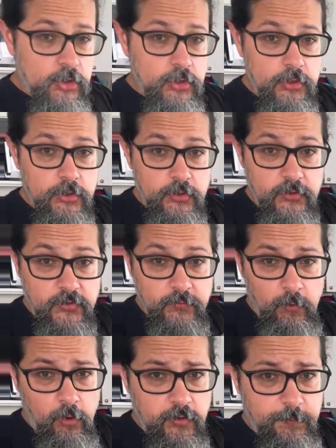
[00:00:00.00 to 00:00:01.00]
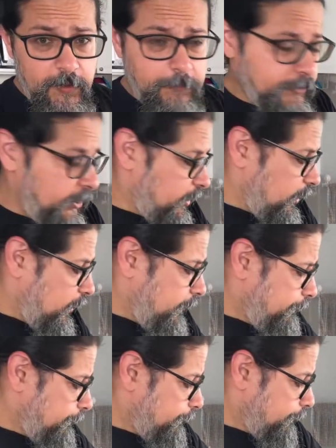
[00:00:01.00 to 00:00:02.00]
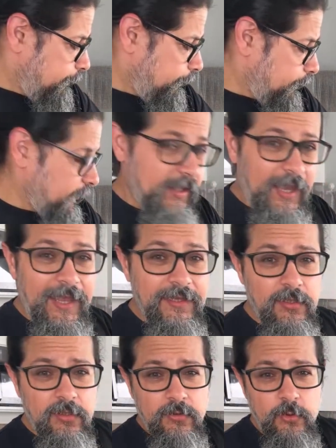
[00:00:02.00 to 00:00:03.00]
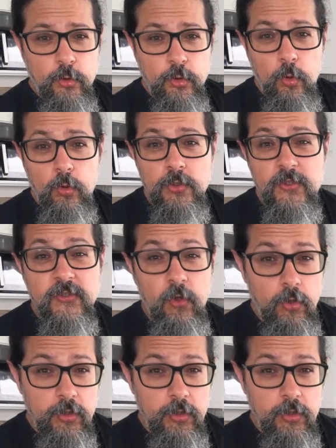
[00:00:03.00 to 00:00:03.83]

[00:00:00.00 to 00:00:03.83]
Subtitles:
smoked paprika, and good old salt.